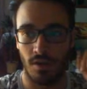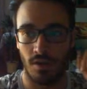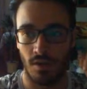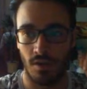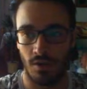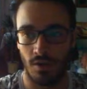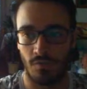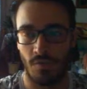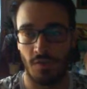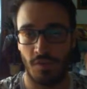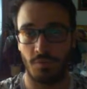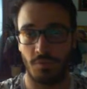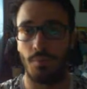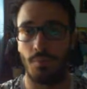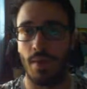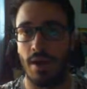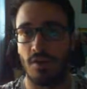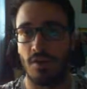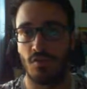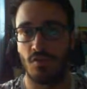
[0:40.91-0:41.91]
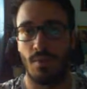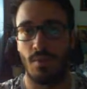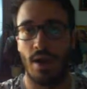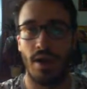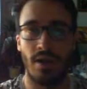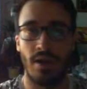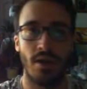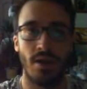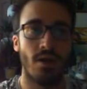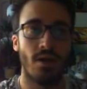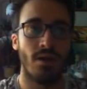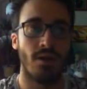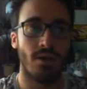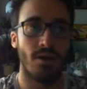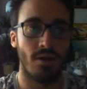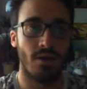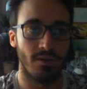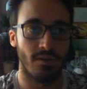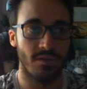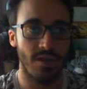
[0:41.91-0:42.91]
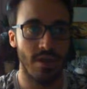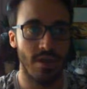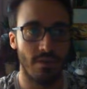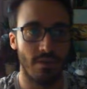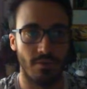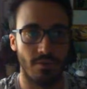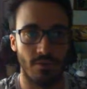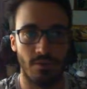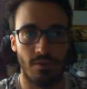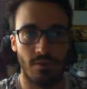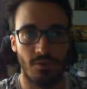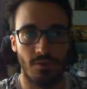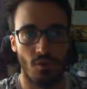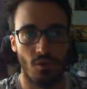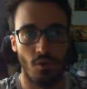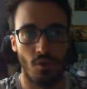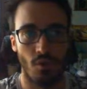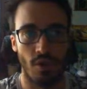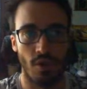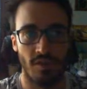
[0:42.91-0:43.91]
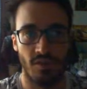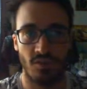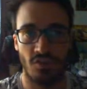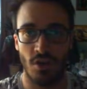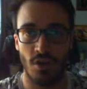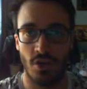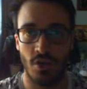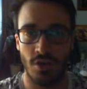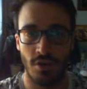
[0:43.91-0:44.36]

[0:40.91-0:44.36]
Facebook page of my team. So let's get started,